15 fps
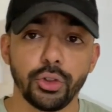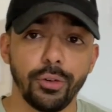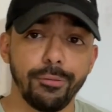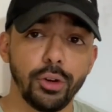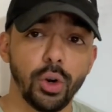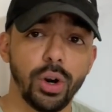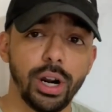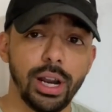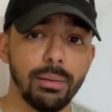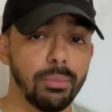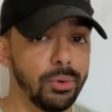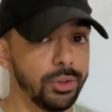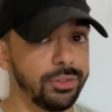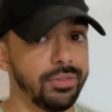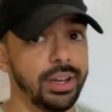So if you are a
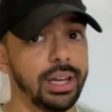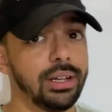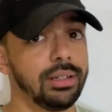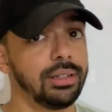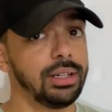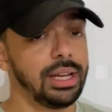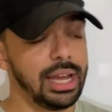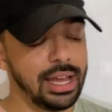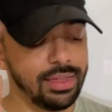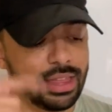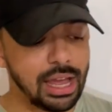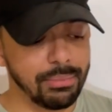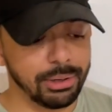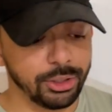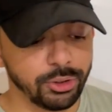Bulls fan, hit
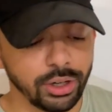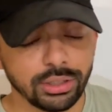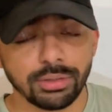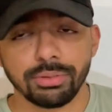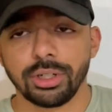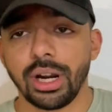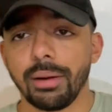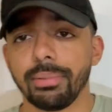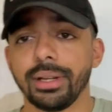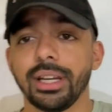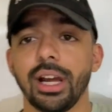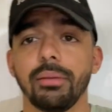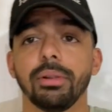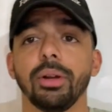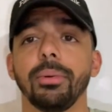that big red subscribe button
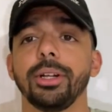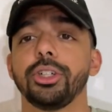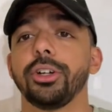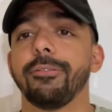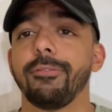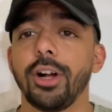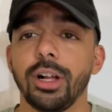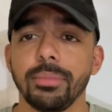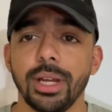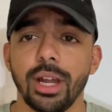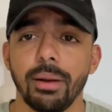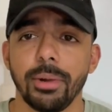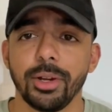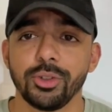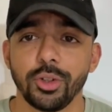down below. Make sure to follow me on
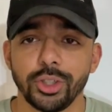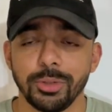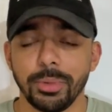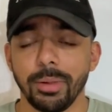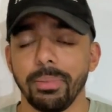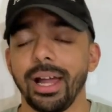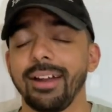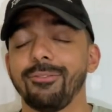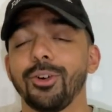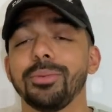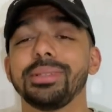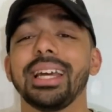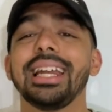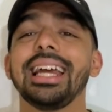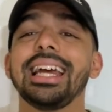all my social media platforms
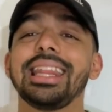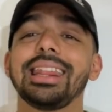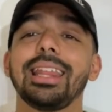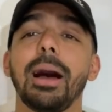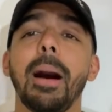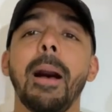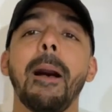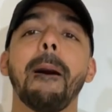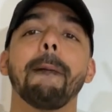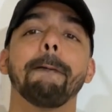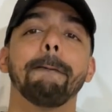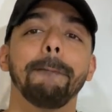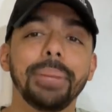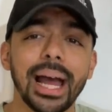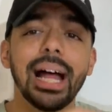and hit the
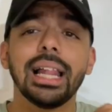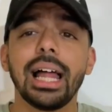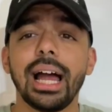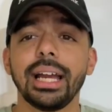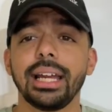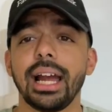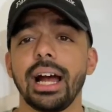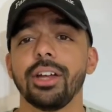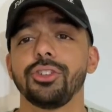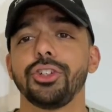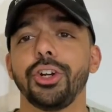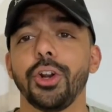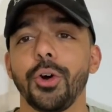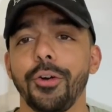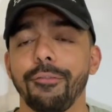bell icon so
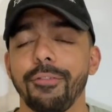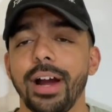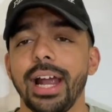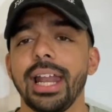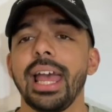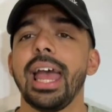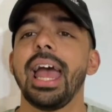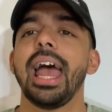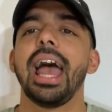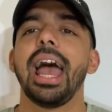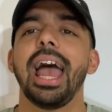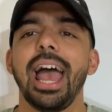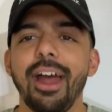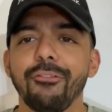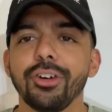you're notified
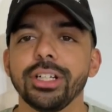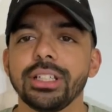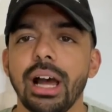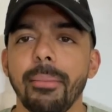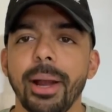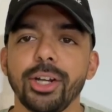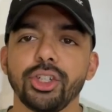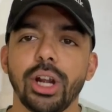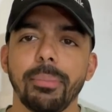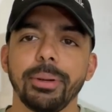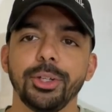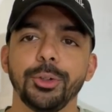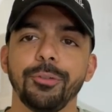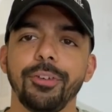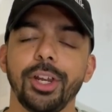every time I drop a
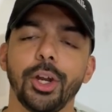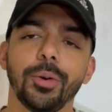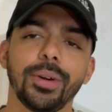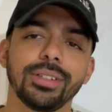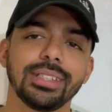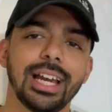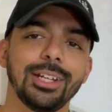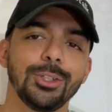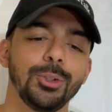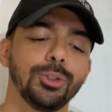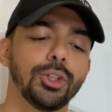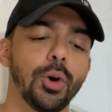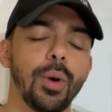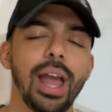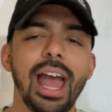new video because I do
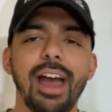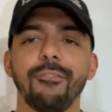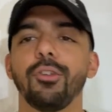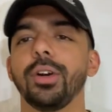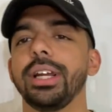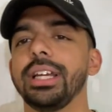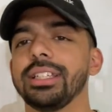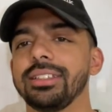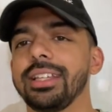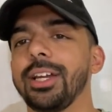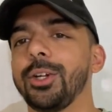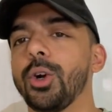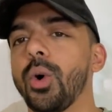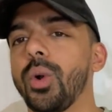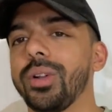so every
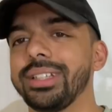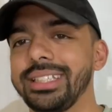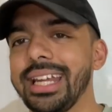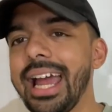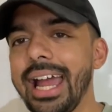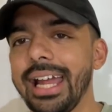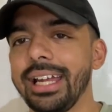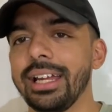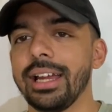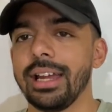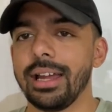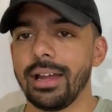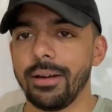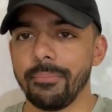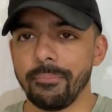single day.
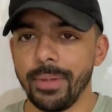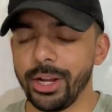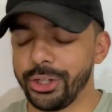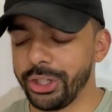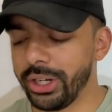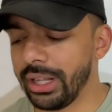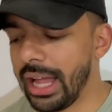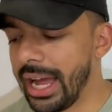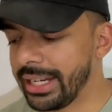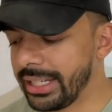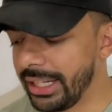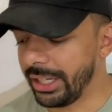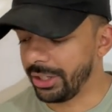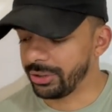Make sure you're locked in here.